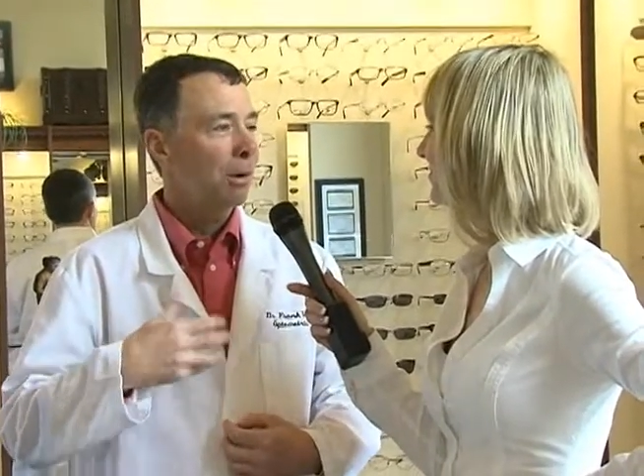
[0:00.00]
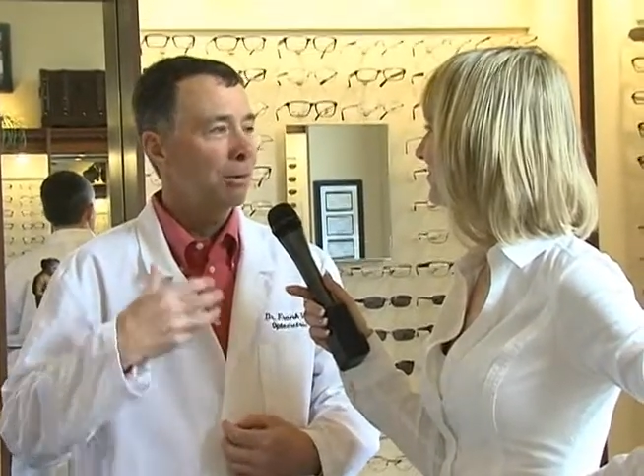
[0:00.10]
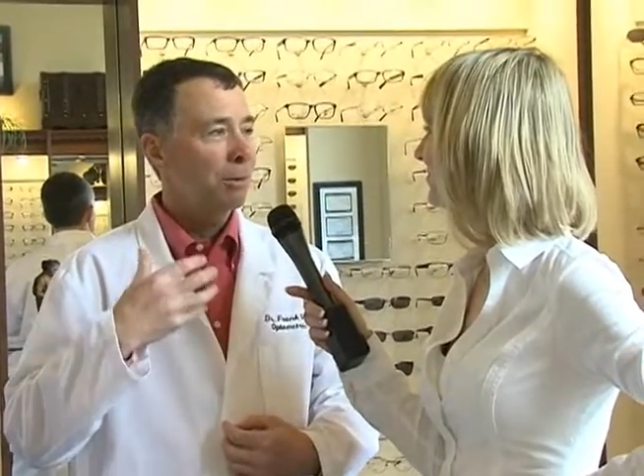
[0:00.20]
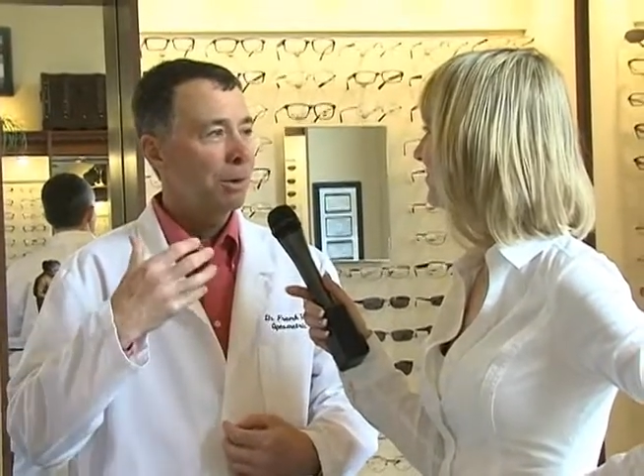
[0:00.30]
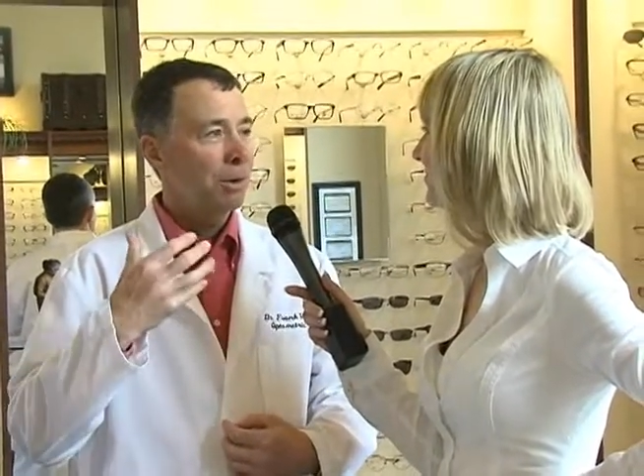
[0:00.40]

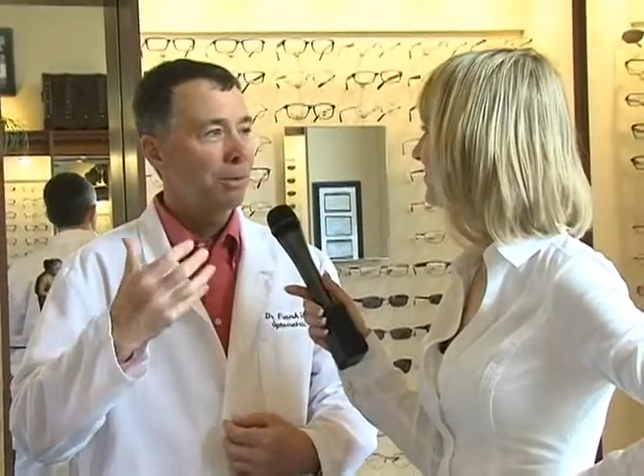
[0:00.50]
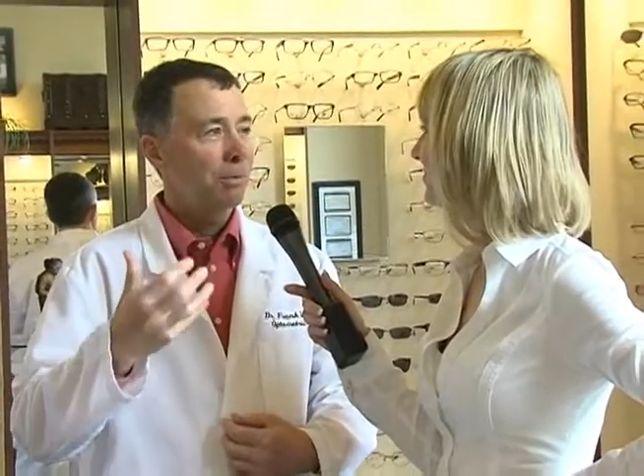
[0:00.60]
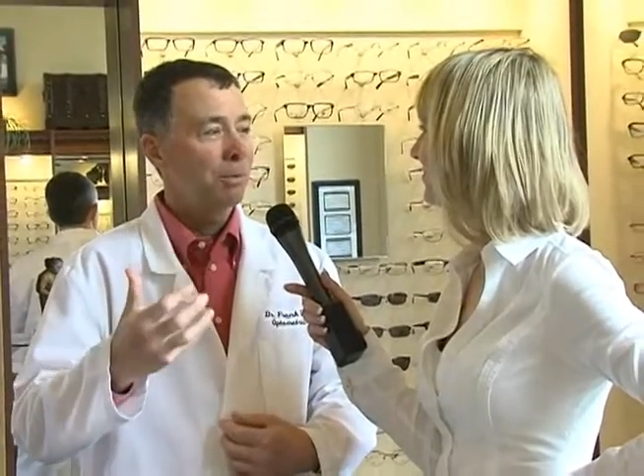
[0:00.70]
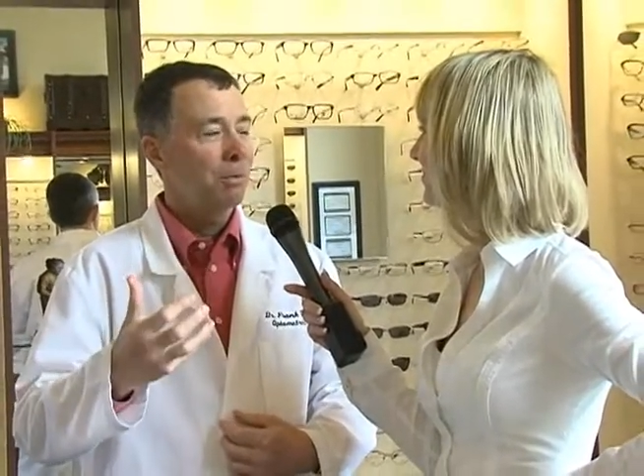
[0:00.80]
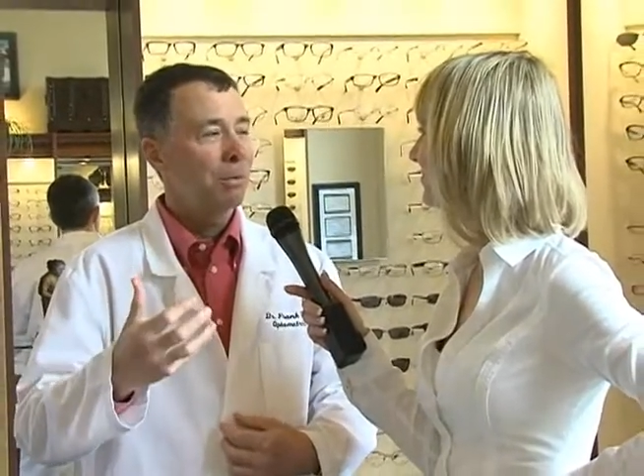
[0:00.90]

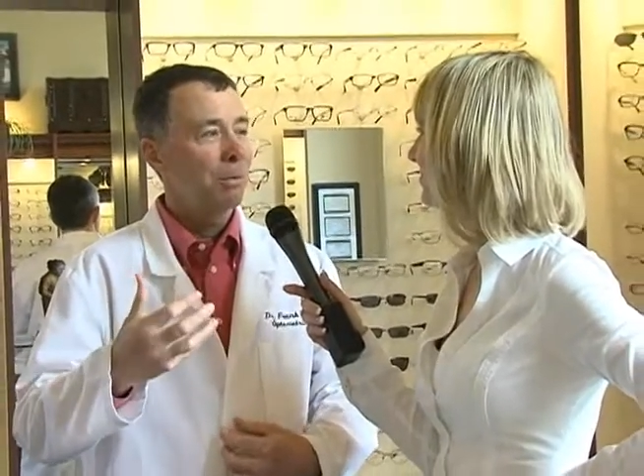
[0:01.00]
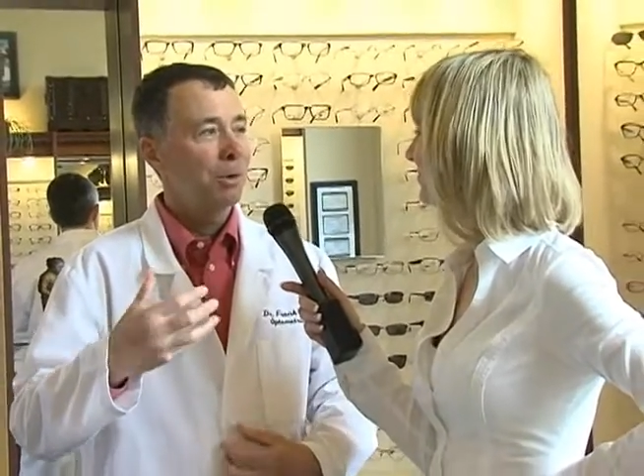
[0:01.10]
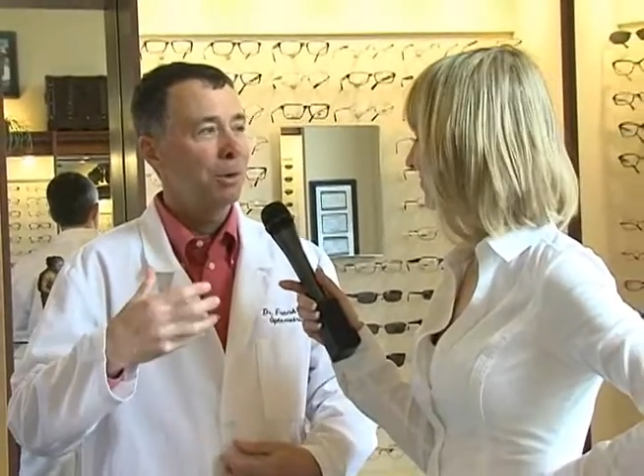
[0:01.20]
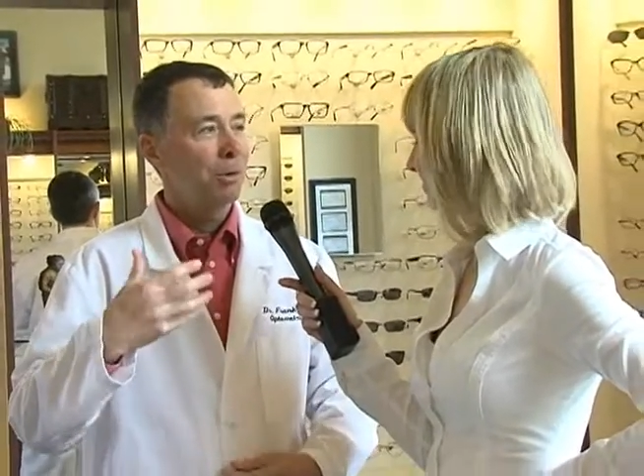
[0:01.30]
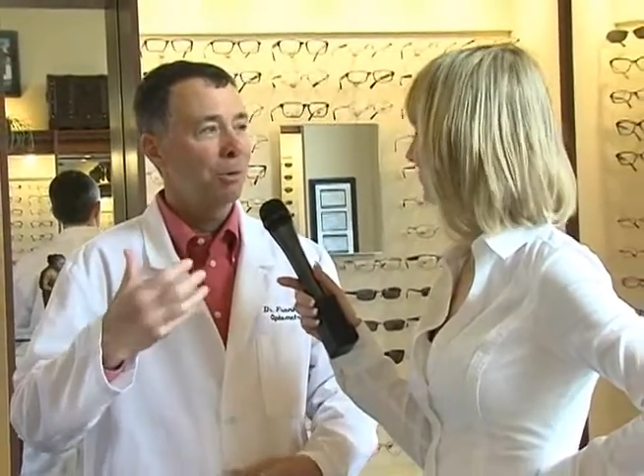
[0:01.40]

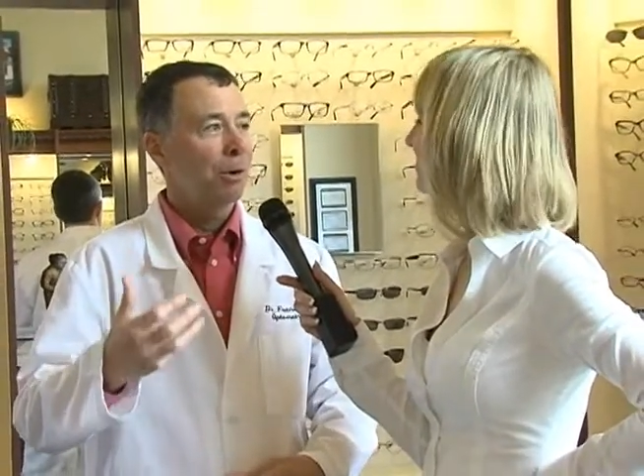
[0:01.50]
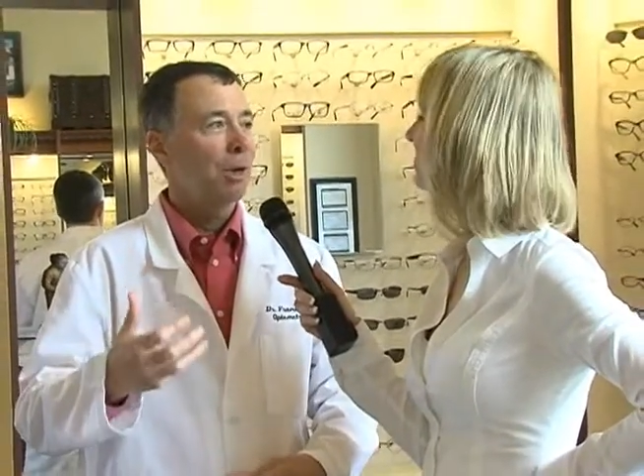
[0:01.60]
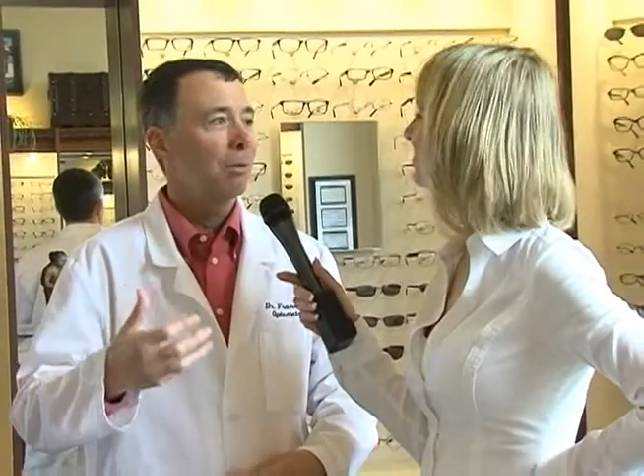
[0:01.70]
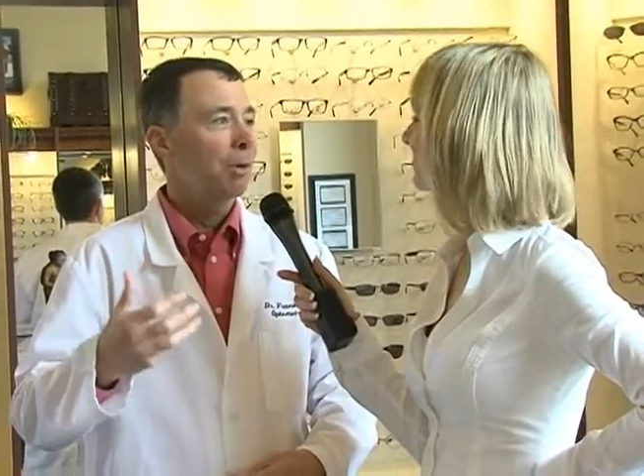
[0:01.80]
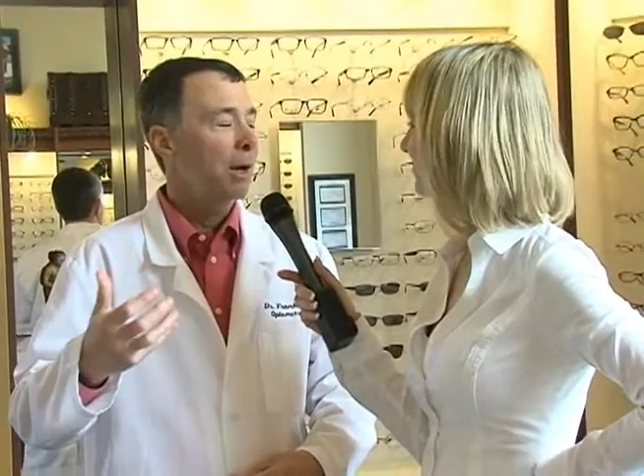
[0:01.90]
when you're
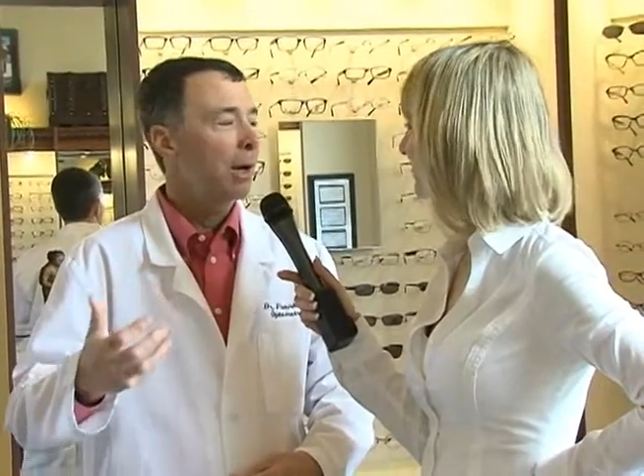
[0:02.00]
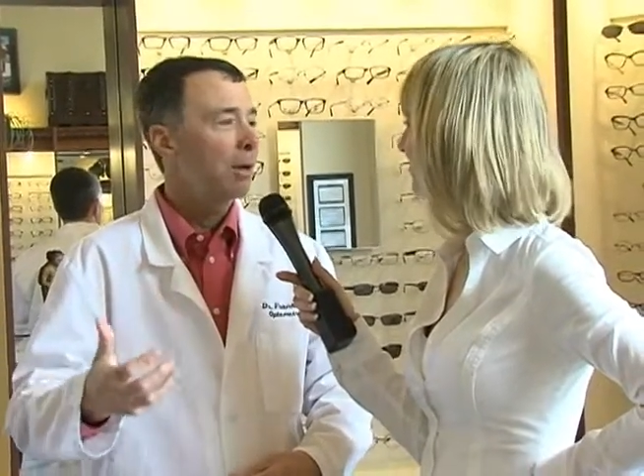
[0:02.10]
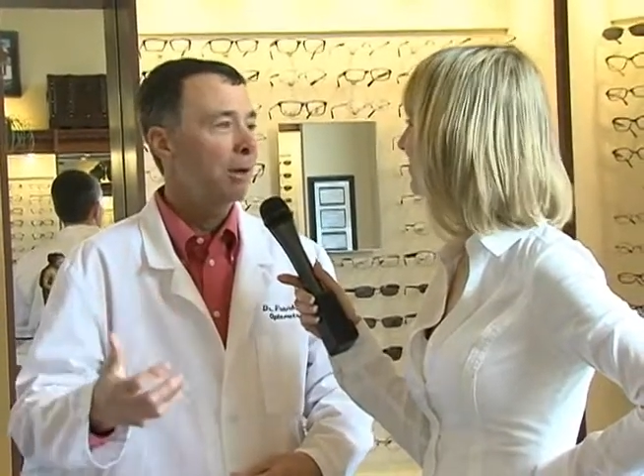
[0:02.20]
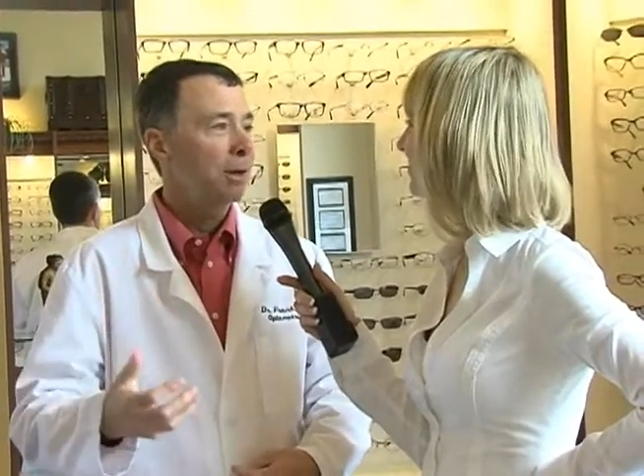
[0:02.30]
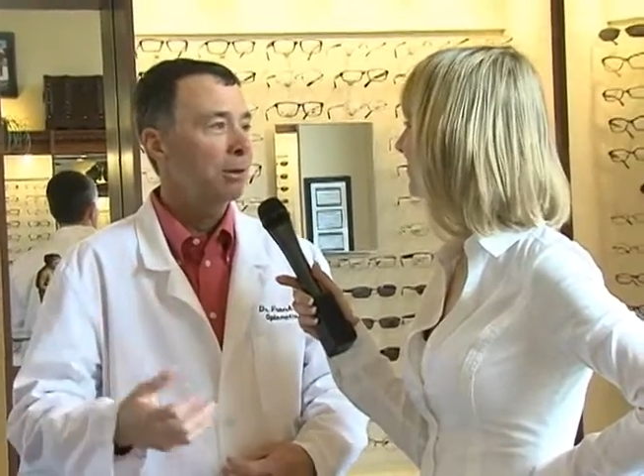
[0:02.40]
working with
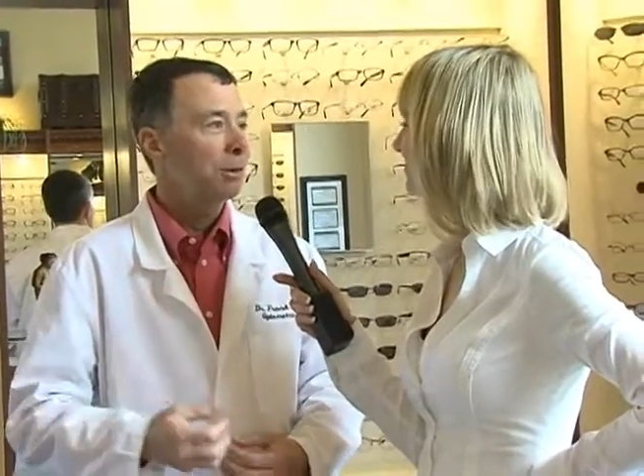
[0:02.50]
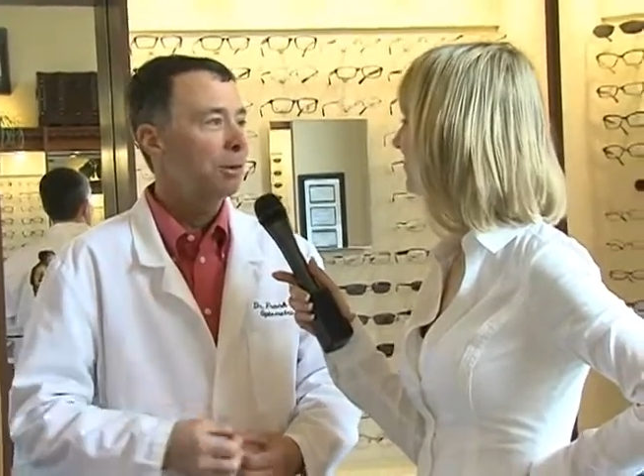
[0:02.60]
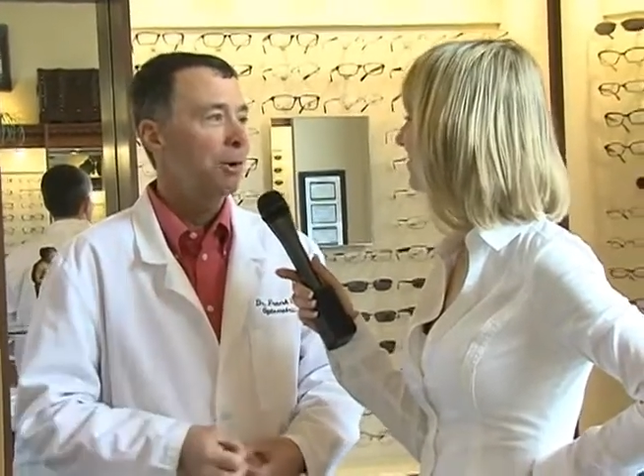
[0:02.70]
eyeglasses,